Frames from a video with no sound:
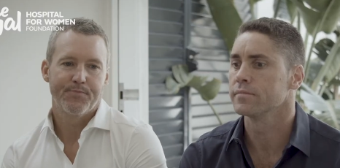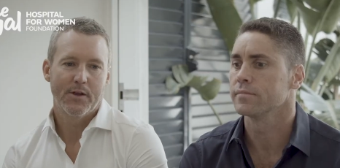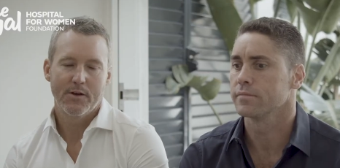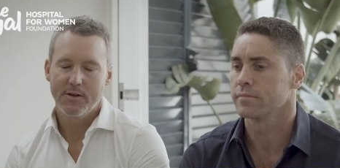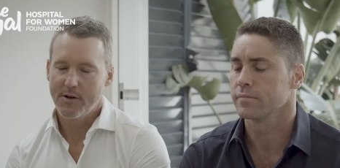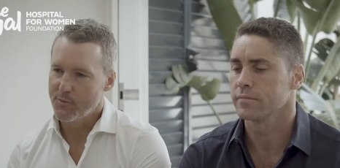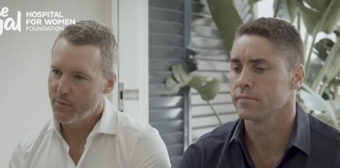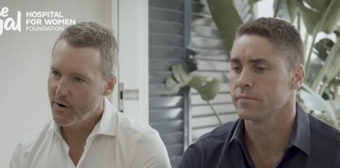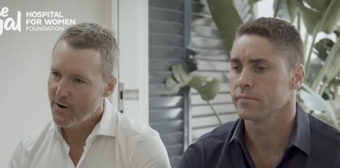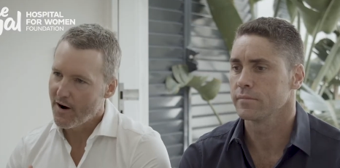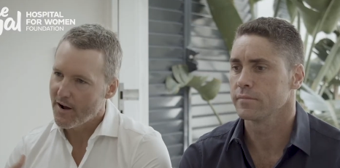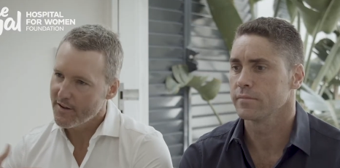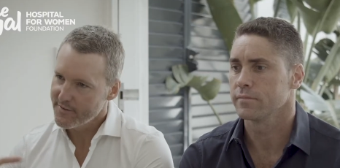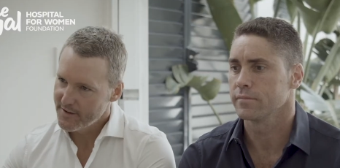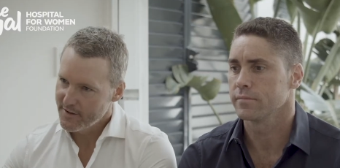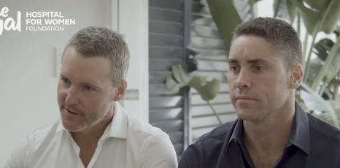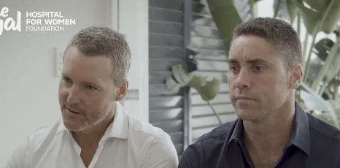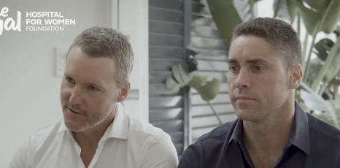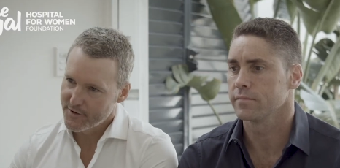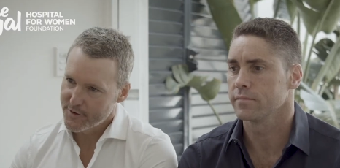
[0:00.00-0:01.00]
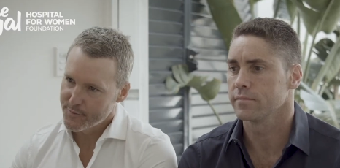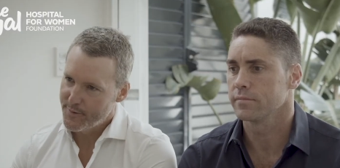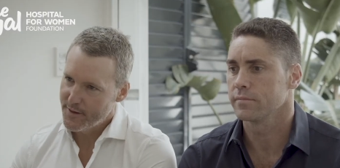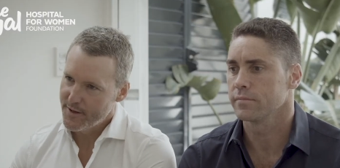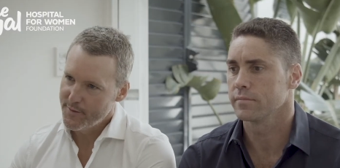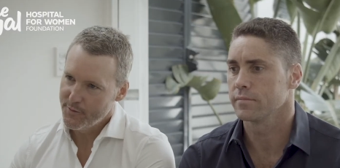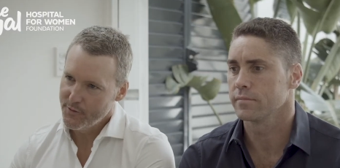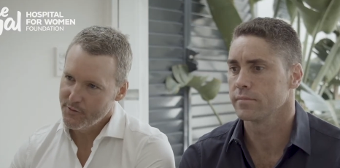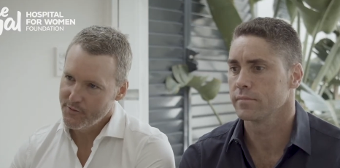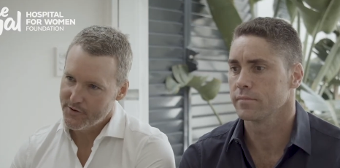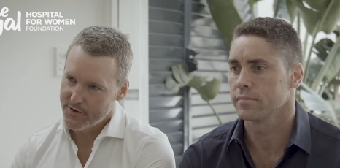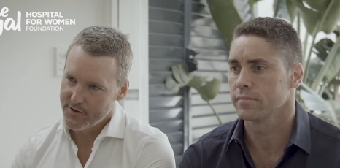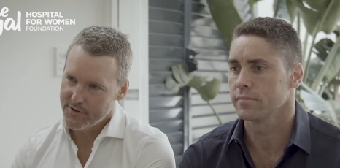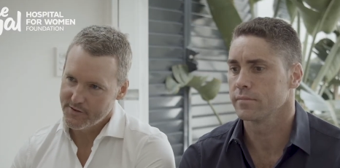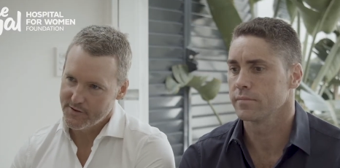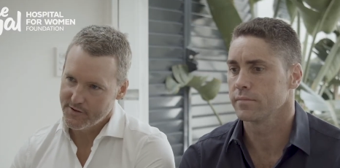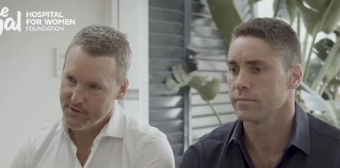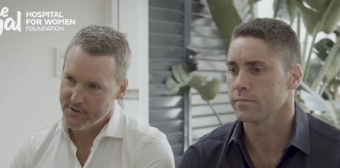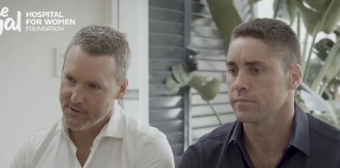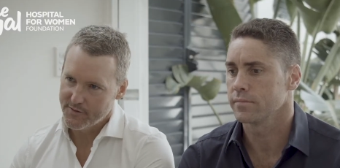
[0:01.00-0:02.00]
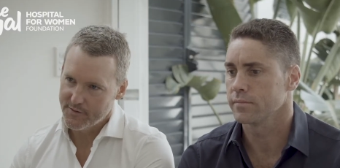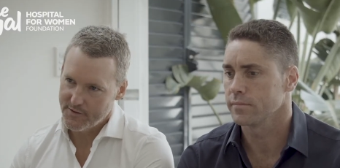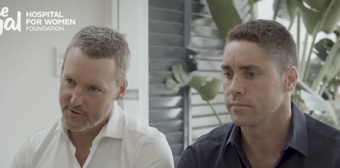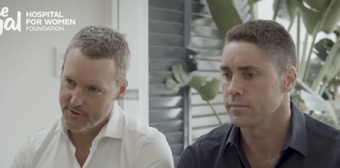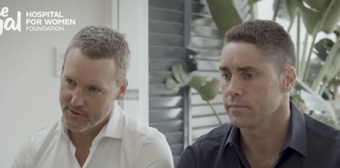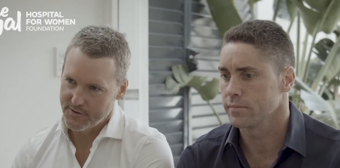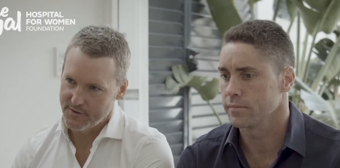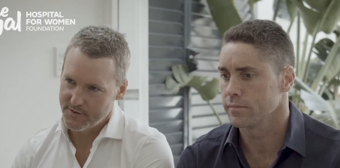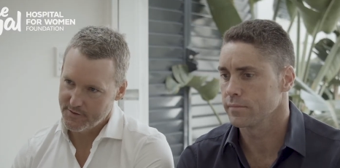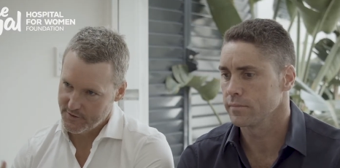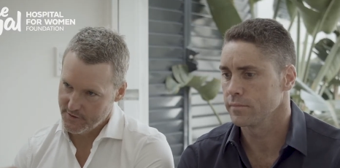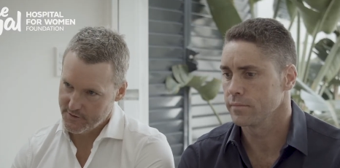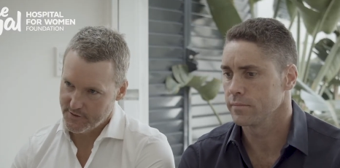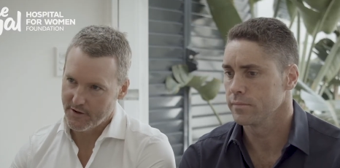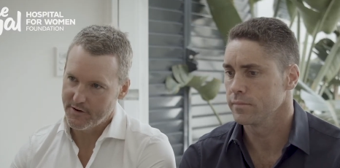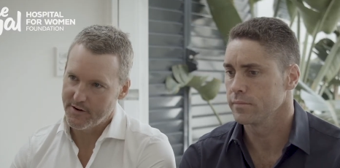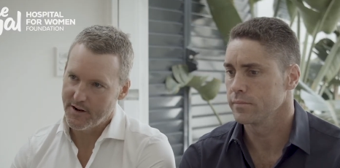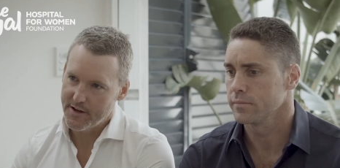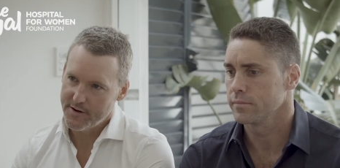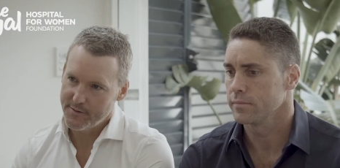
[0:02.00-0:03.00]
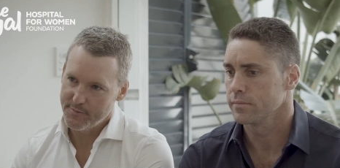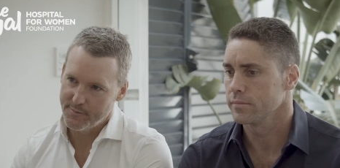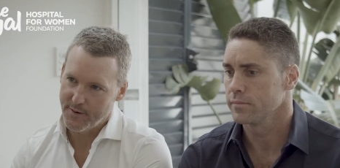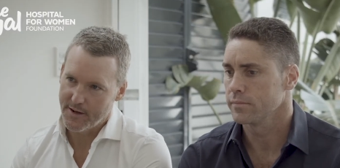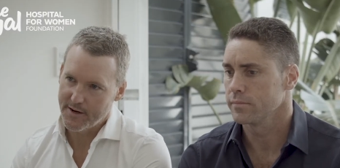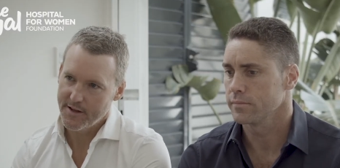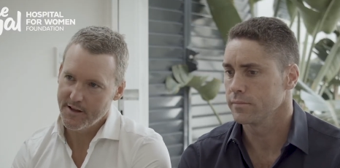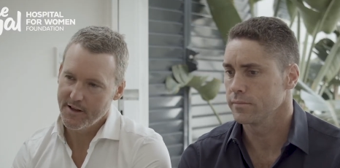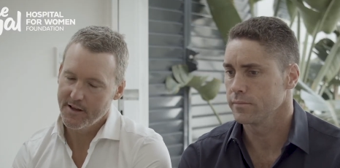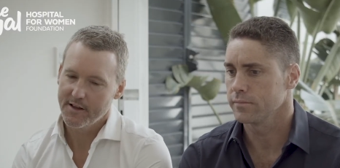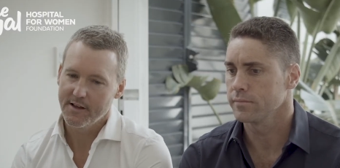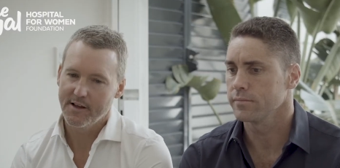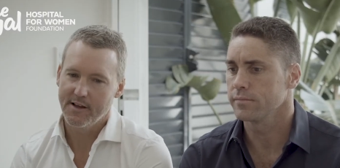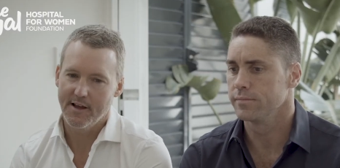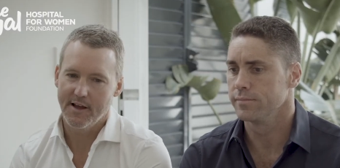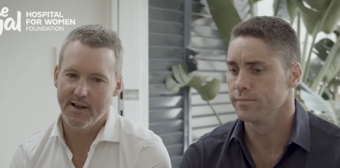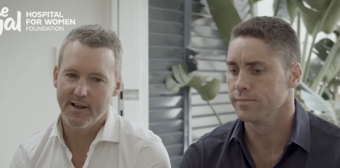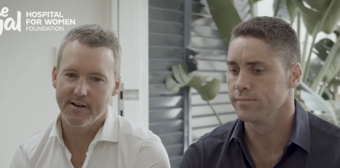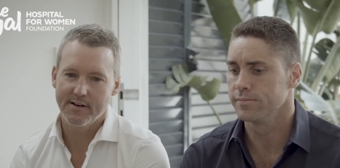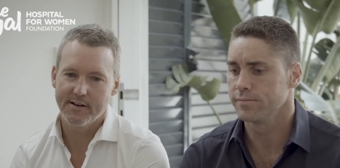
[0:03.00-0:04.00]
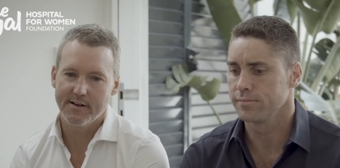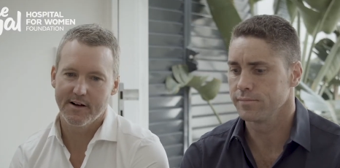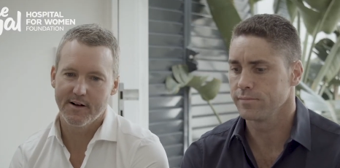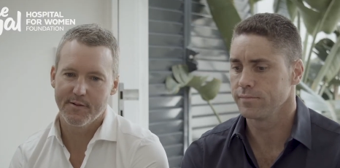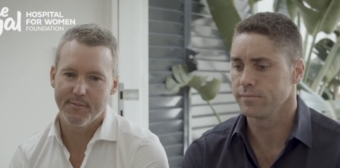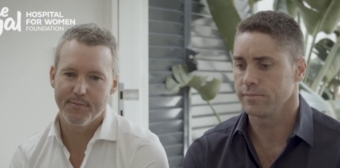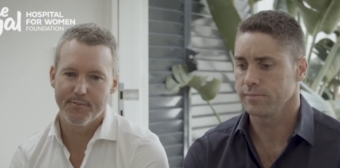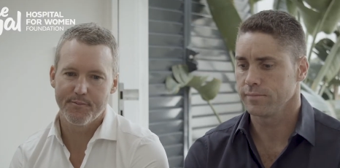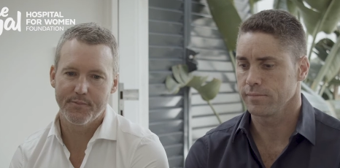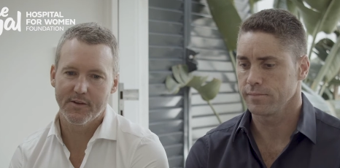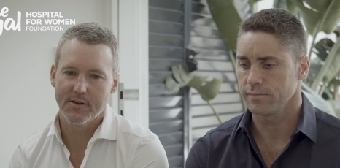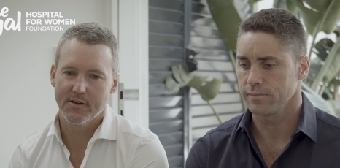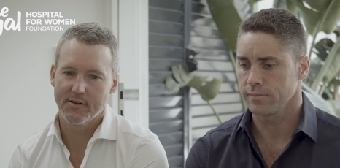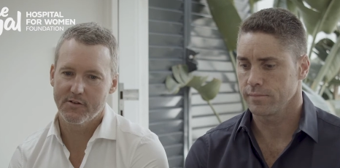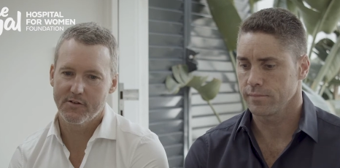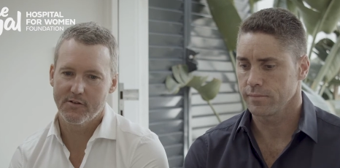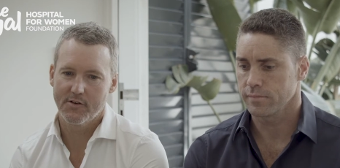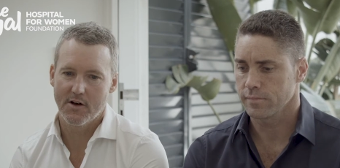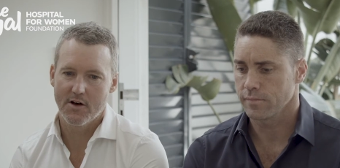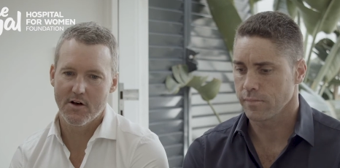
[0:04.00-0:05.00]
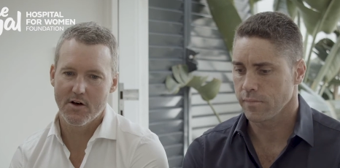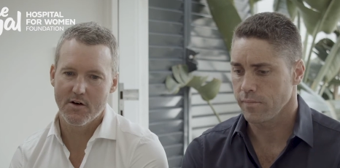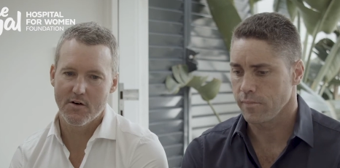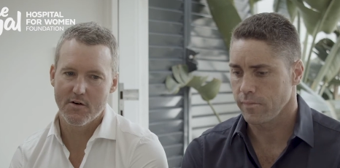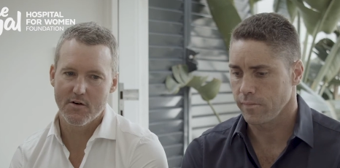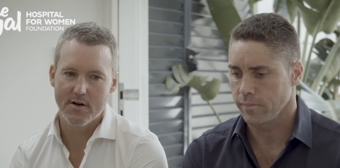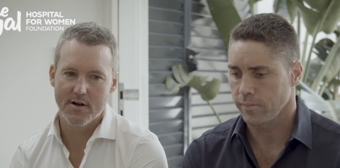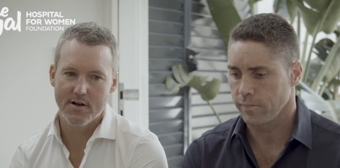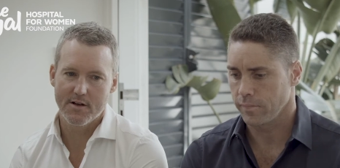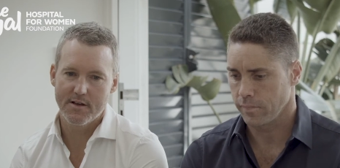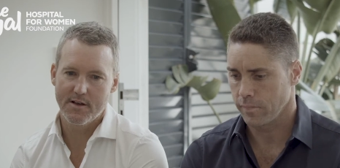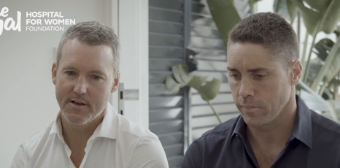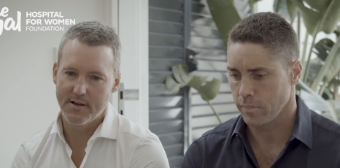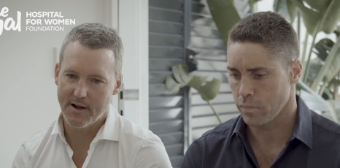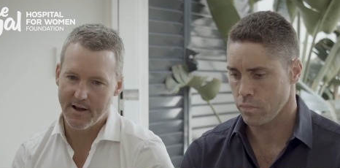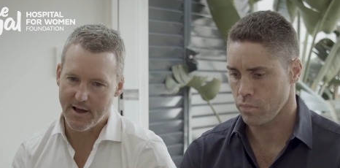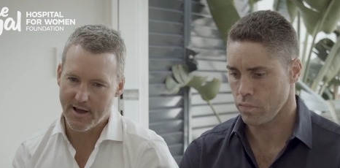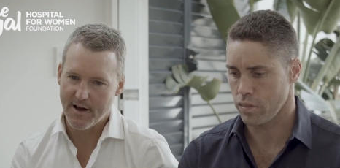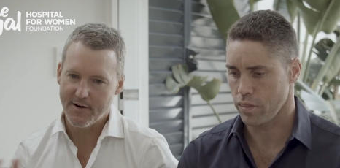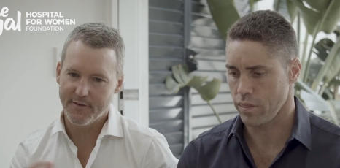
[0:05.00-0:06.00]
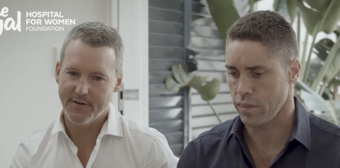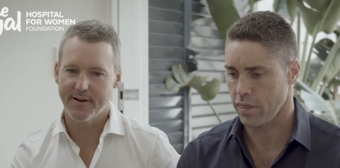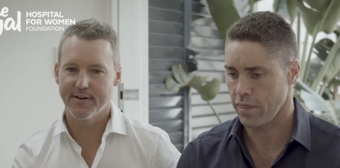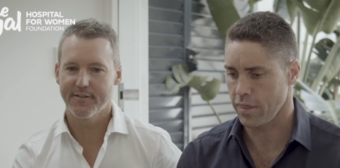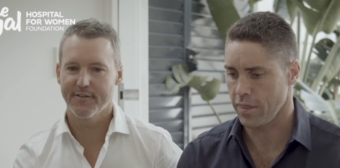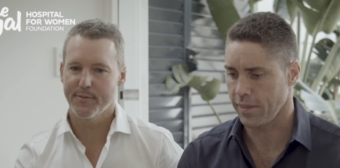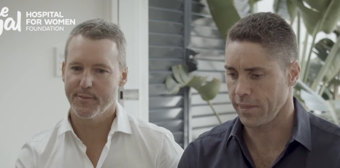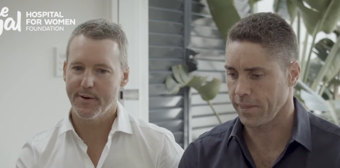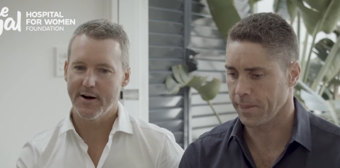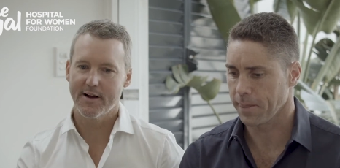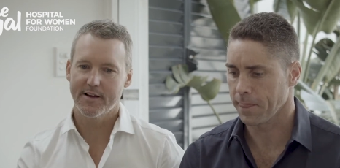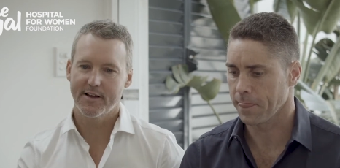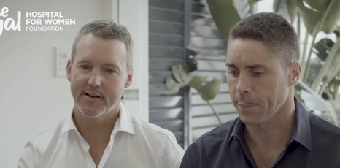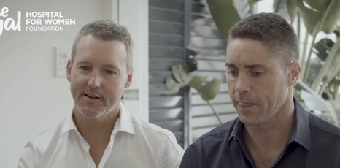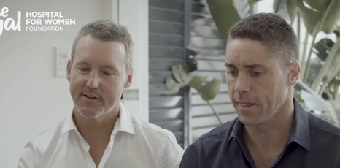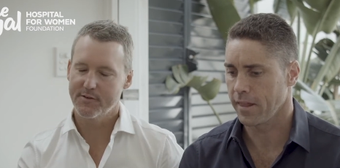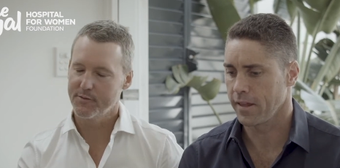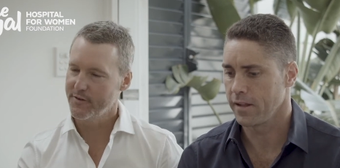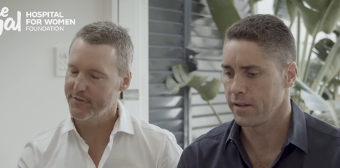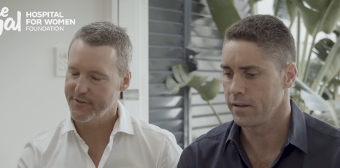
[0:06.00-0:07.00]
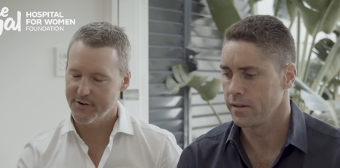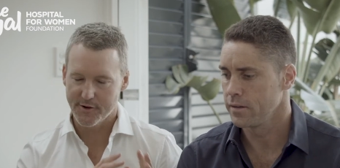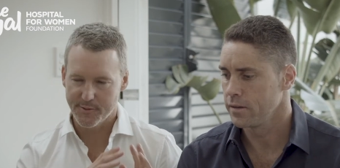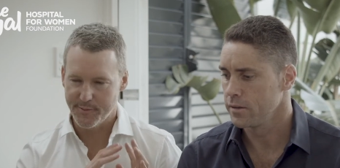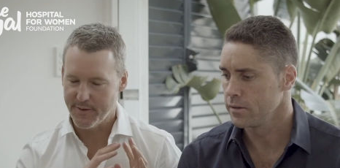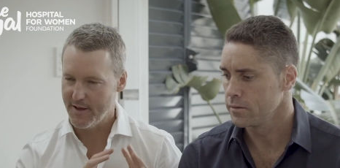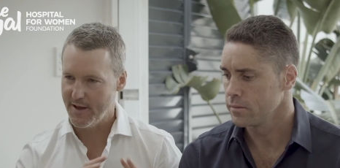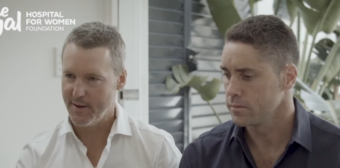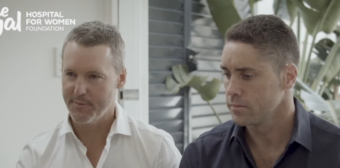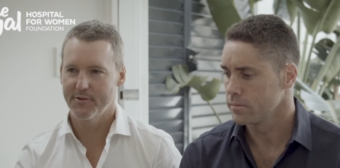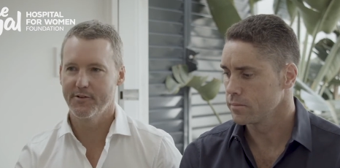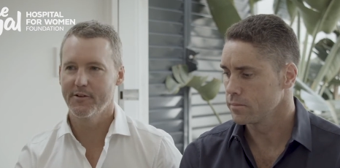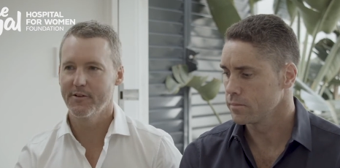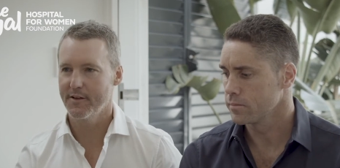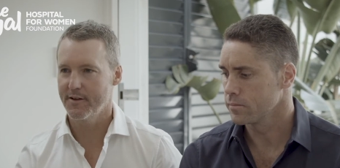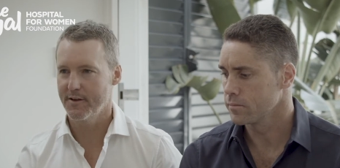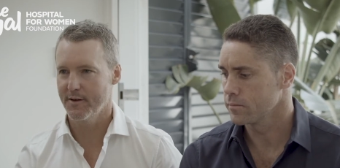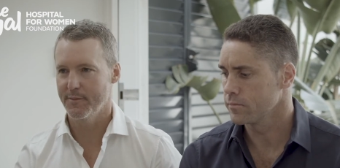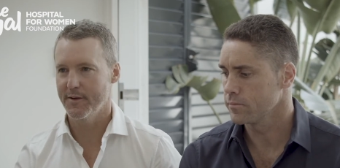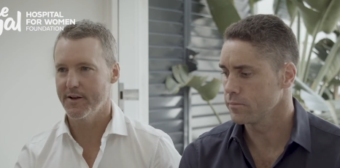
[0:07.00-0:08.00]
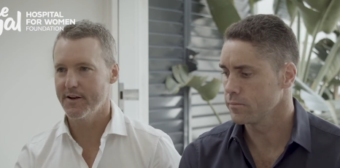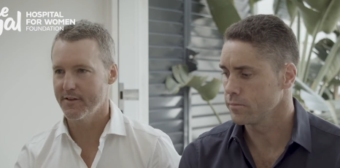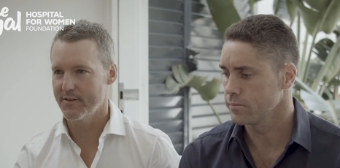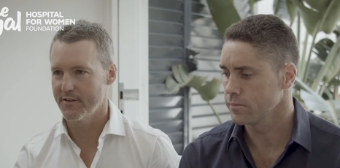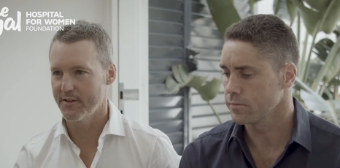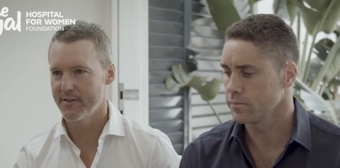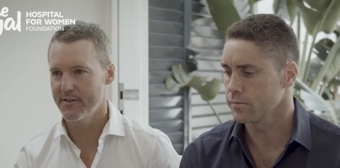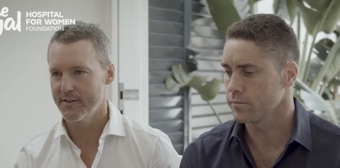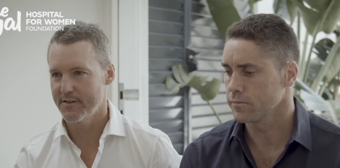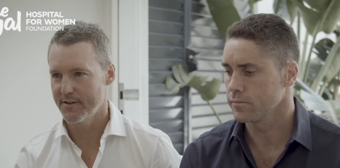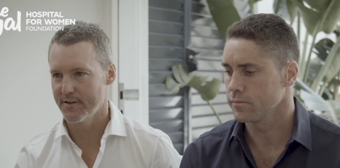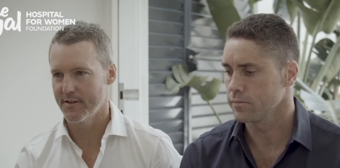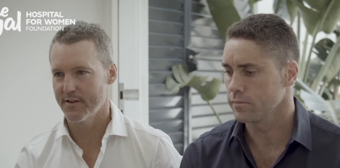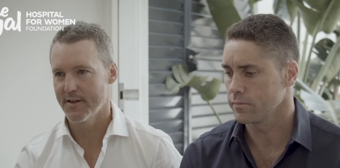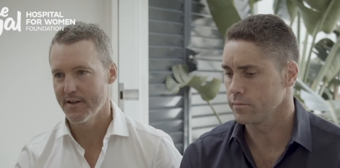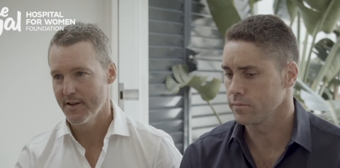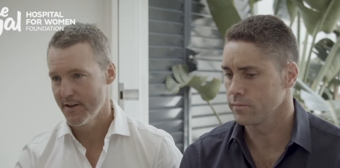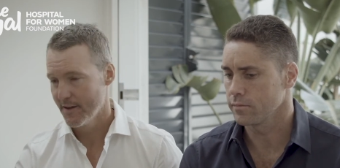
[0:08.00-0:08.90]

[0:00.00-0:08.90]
Speaker 1: You know, we're asking a lot of people to, to, to, to donate money and um, so you know, our end of the bargain is we've got to be absolutely committed to, to